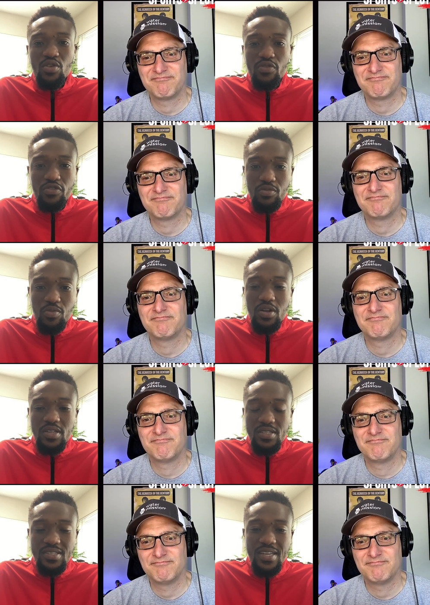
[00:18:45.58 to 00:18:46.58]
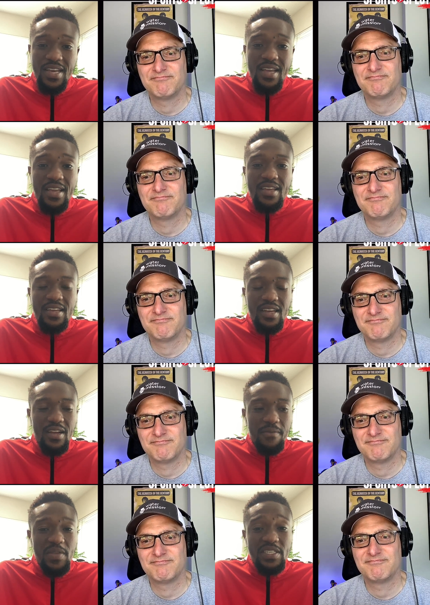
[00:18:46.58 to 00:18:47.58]
Speaker 1: you know, football is
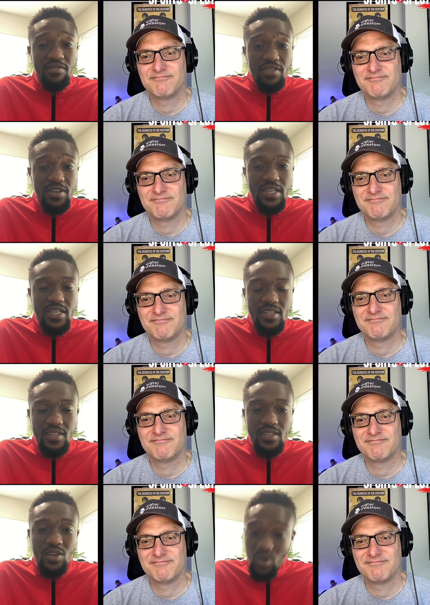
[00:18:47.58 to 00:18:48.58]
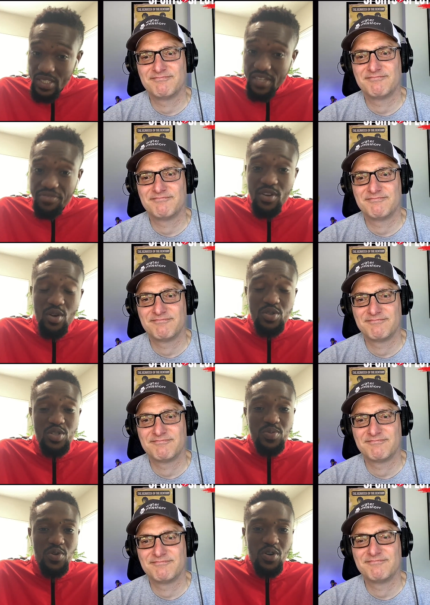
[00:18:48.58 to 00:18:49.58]
um, it's a very you know
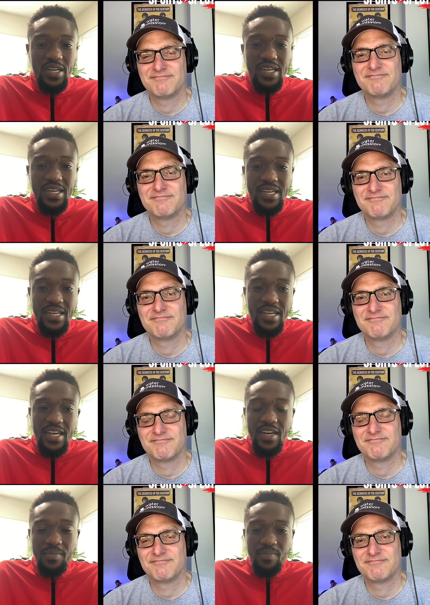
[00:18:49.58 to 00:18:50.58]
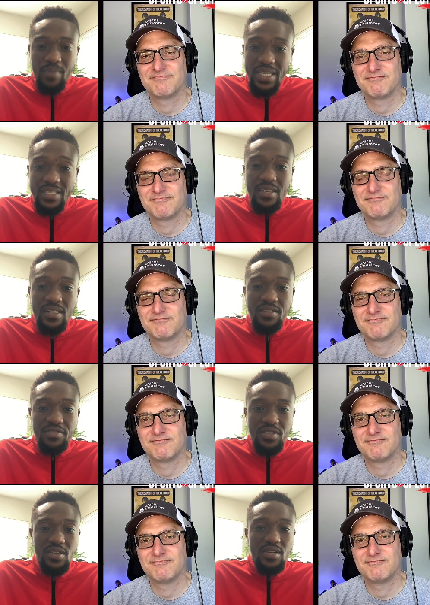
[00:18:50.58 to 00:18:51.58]
difficult sport, um, mentally,
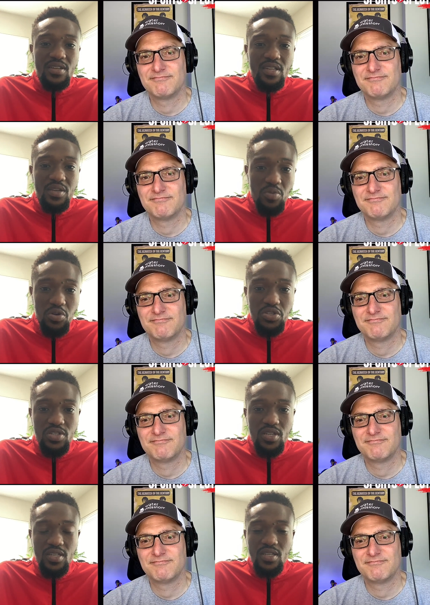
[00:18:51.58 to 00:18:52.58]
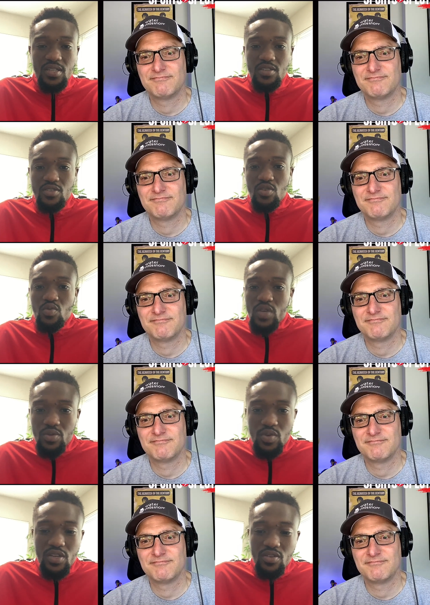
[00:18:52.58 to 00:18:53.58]
physically, emotionally. So
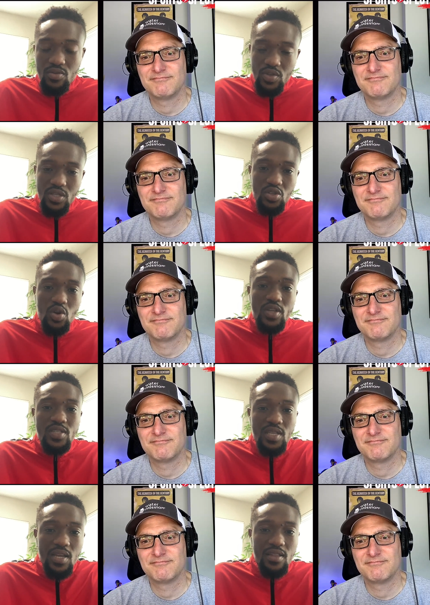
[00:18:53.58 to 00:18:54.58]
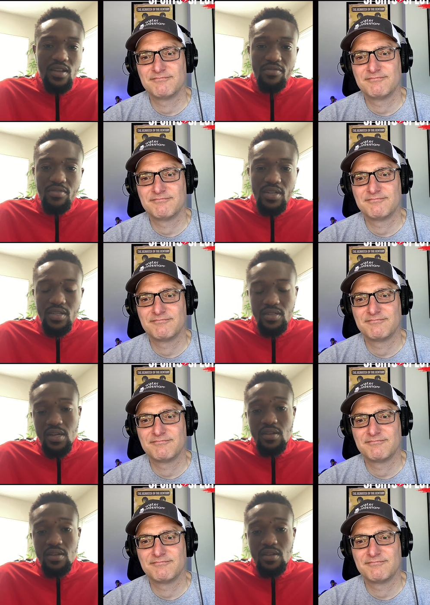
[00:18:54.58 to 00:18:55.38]
we we we join together every